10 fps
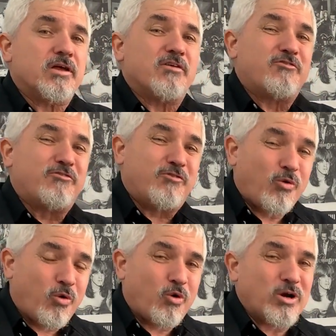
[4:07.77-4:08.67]

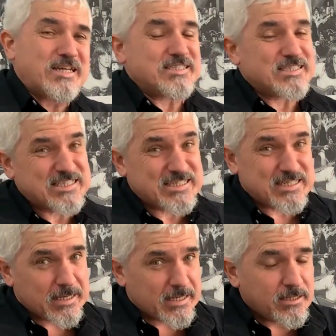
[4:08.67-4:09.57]
four is
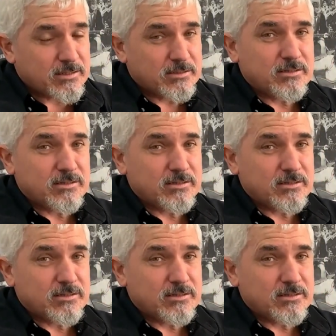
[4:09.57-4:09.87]
C,